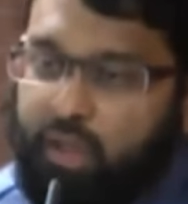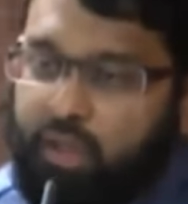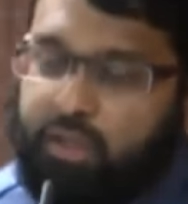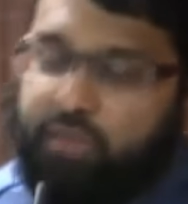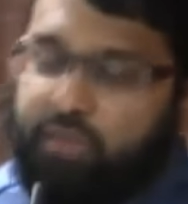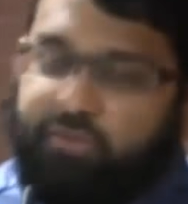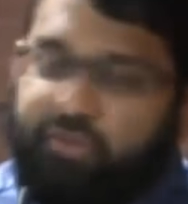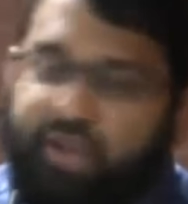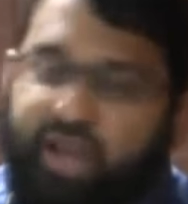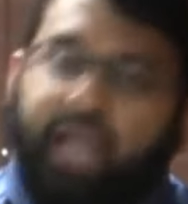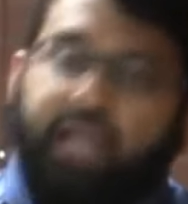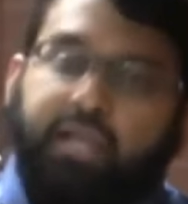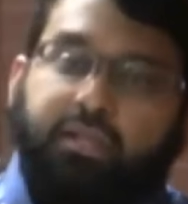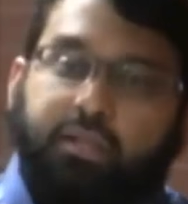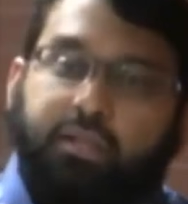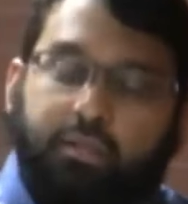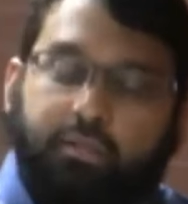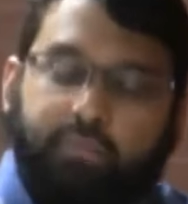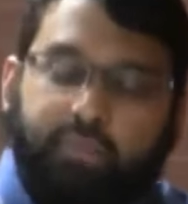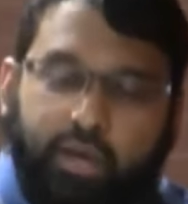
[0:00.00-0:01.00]
The fact
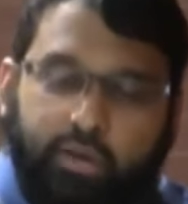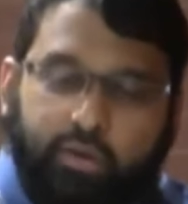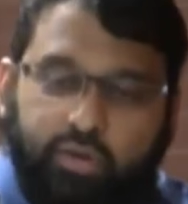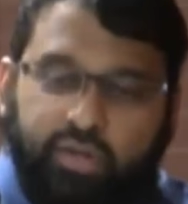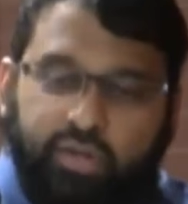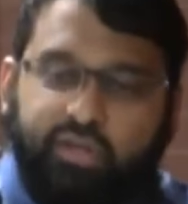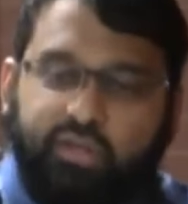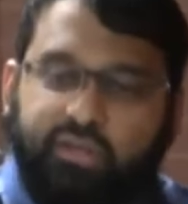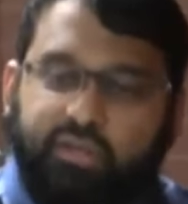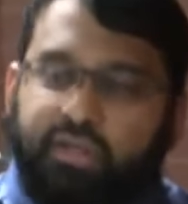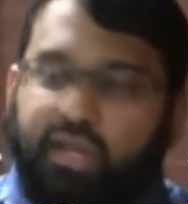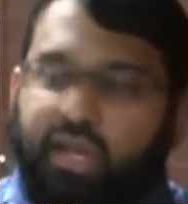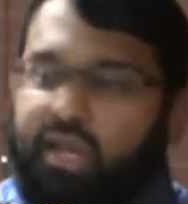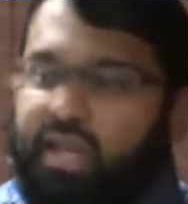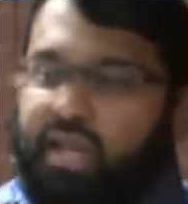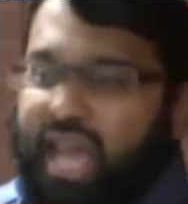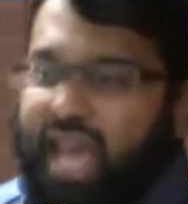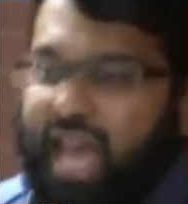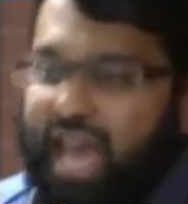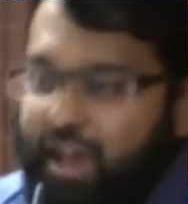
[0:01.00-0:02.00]
of the matter is,
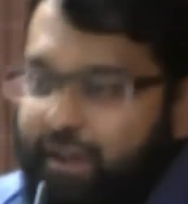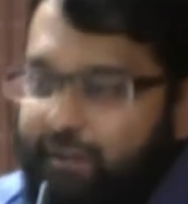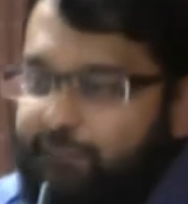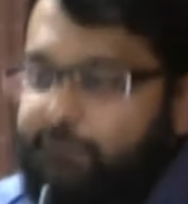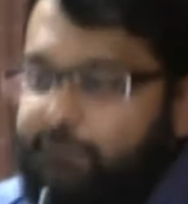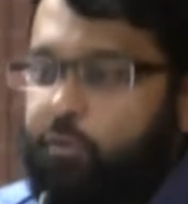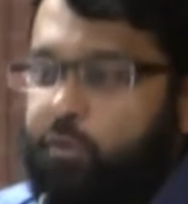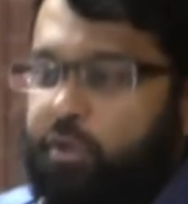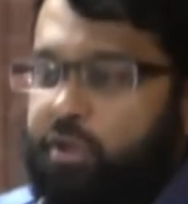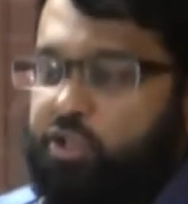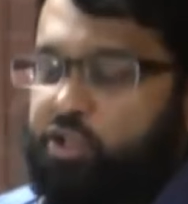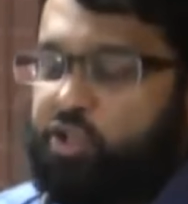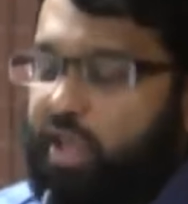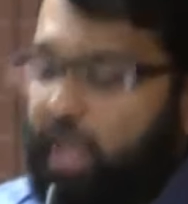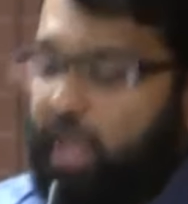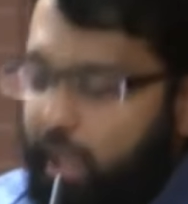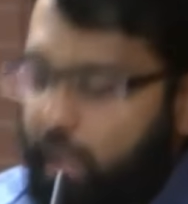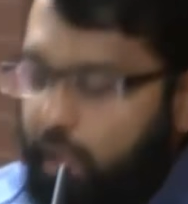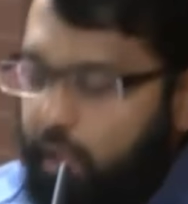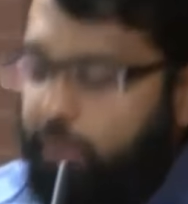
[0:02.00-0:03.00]
an average,
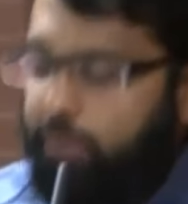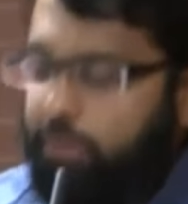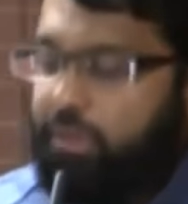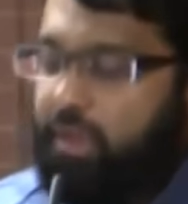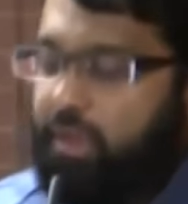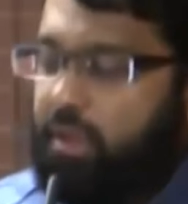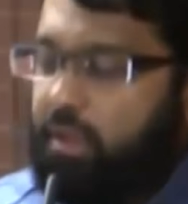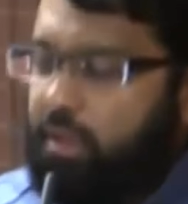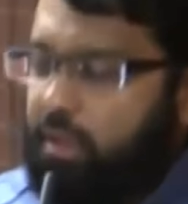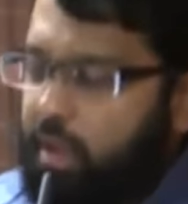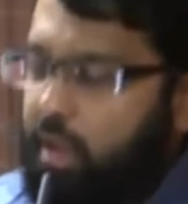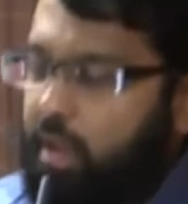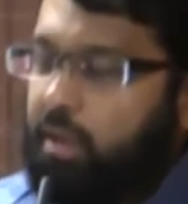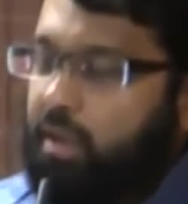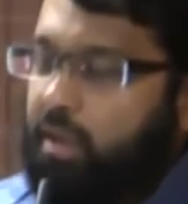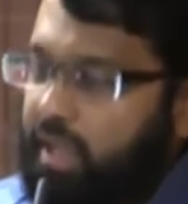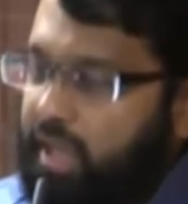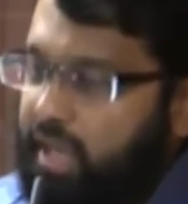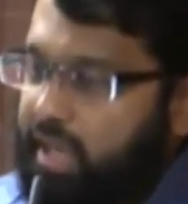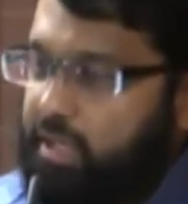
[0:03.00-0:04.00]
healthy, young
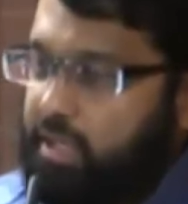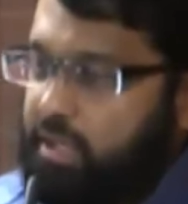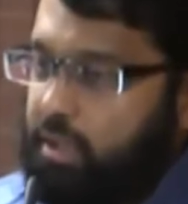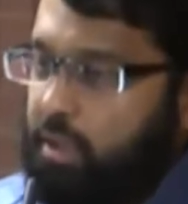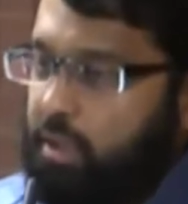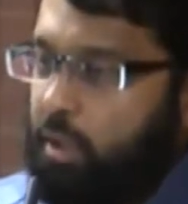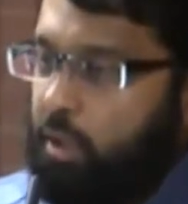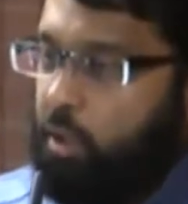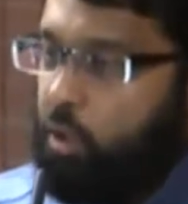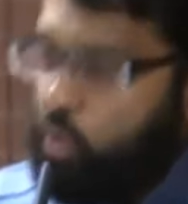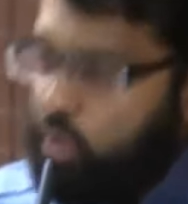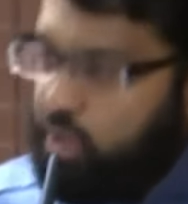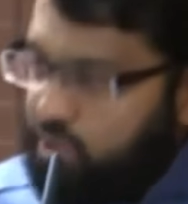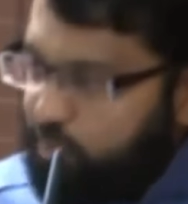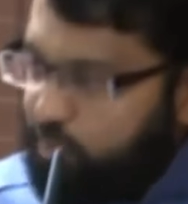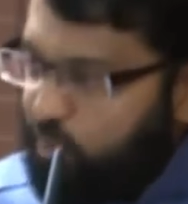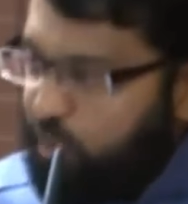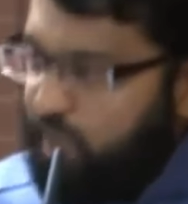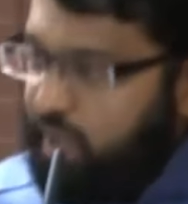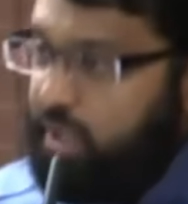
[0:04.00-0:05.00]
lady who
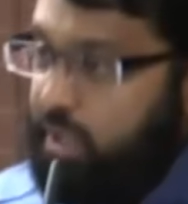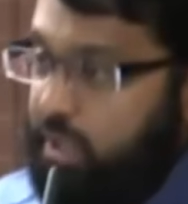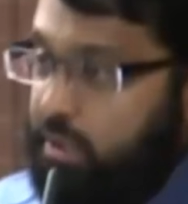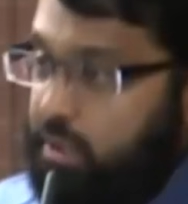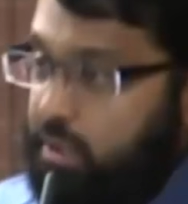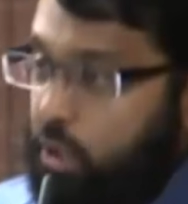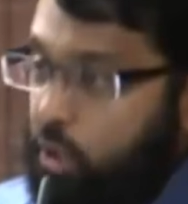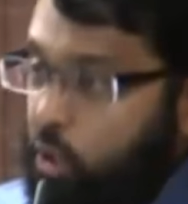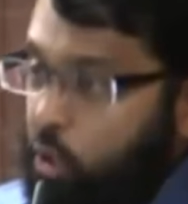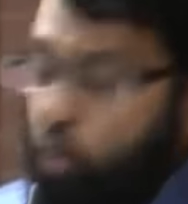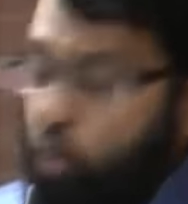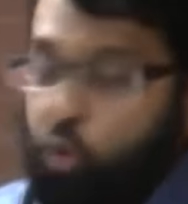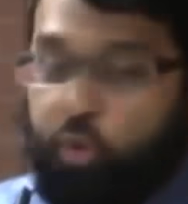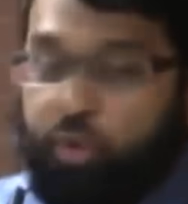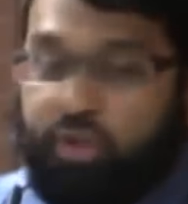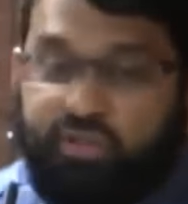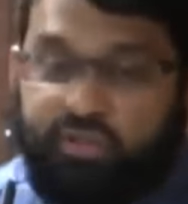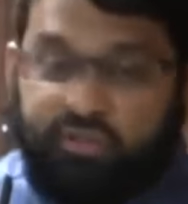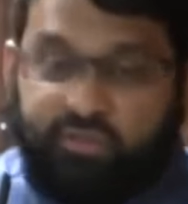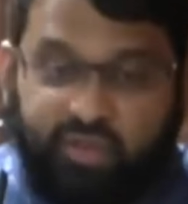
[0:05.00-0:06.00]
is pregnant or who
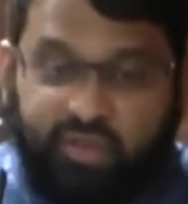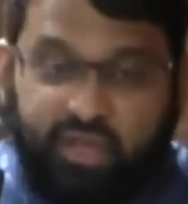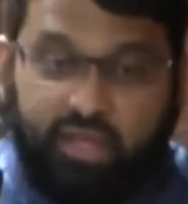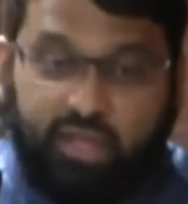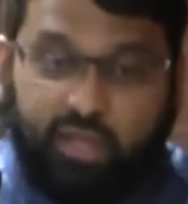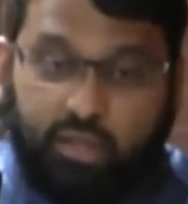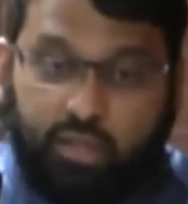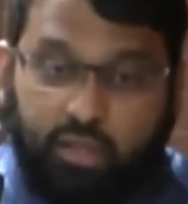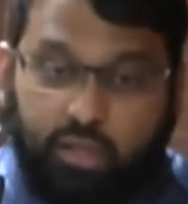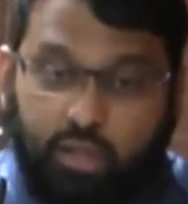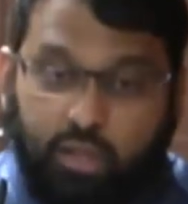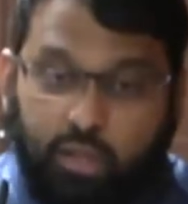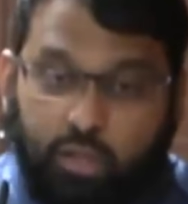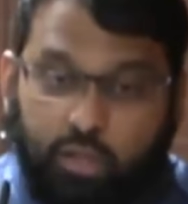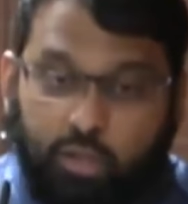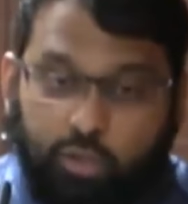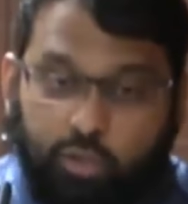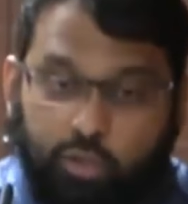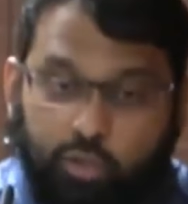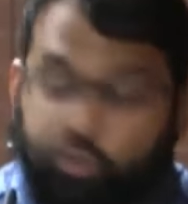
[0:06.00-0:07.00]
is feeding
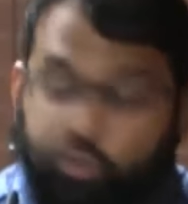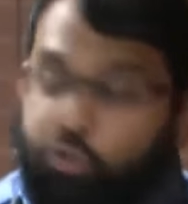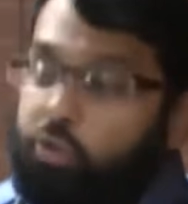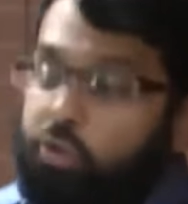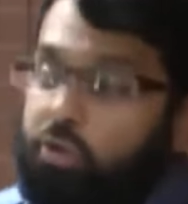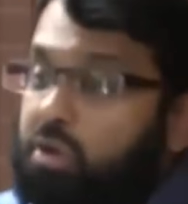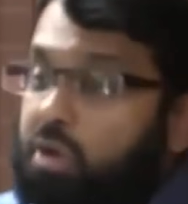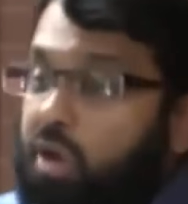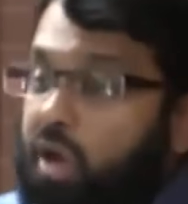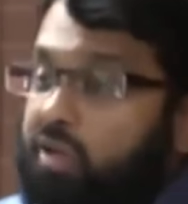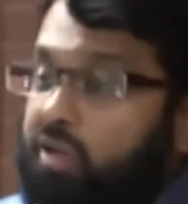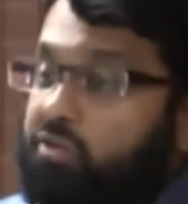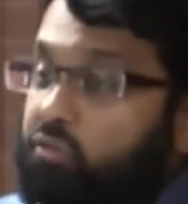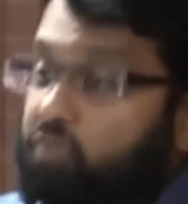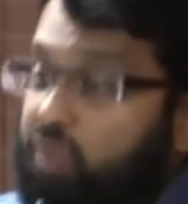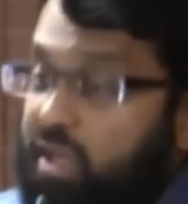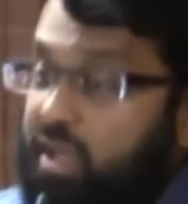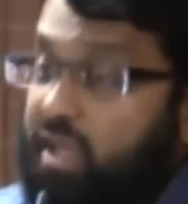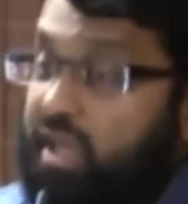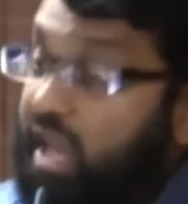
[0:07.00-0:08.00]
should not
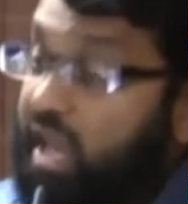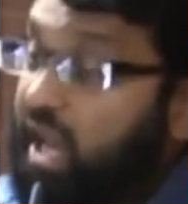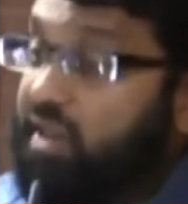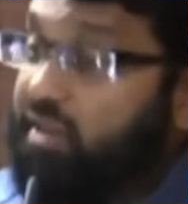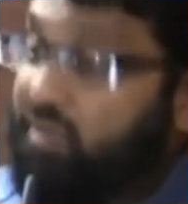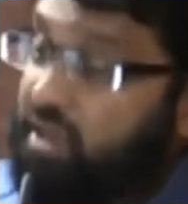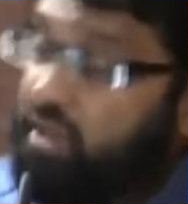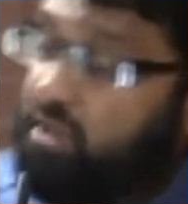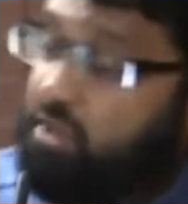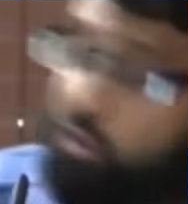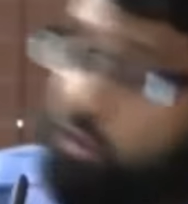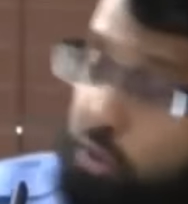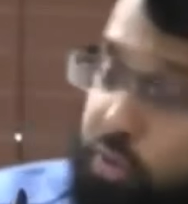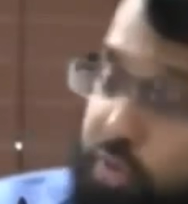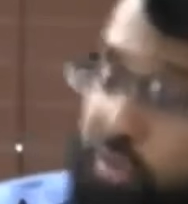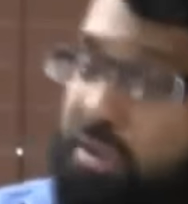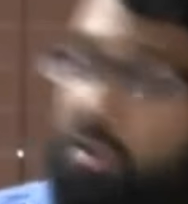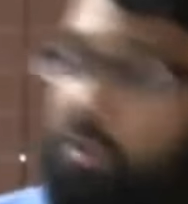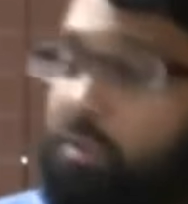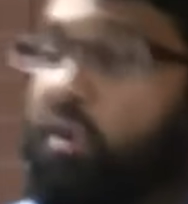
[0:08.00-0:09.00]
really have an
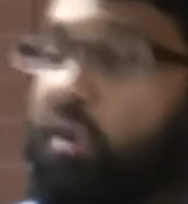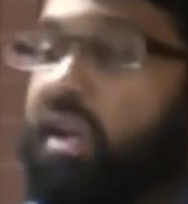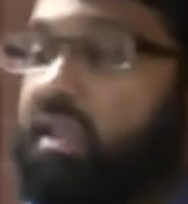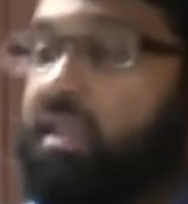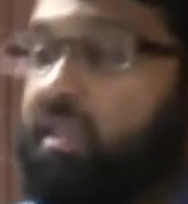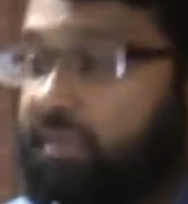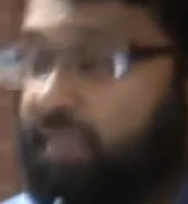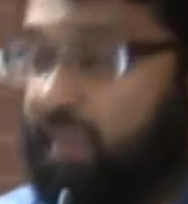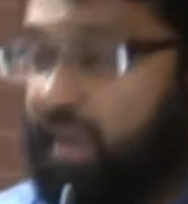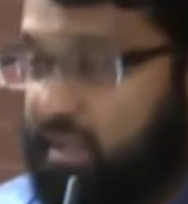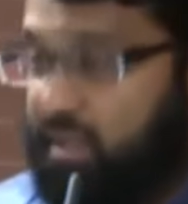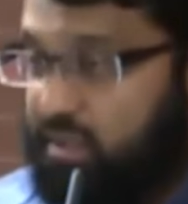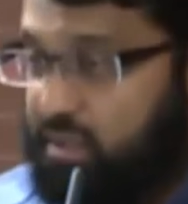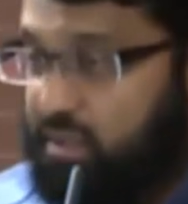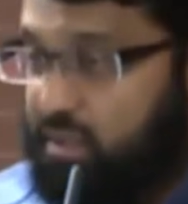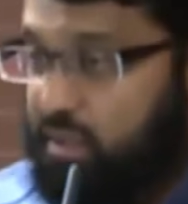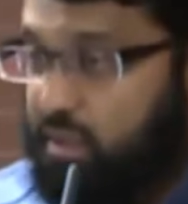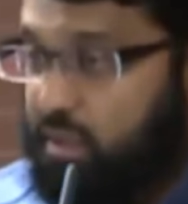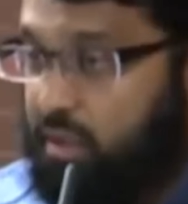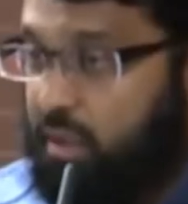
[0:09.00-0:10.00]
excuse to break the
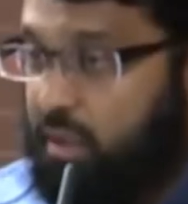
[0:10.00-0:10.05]
fast.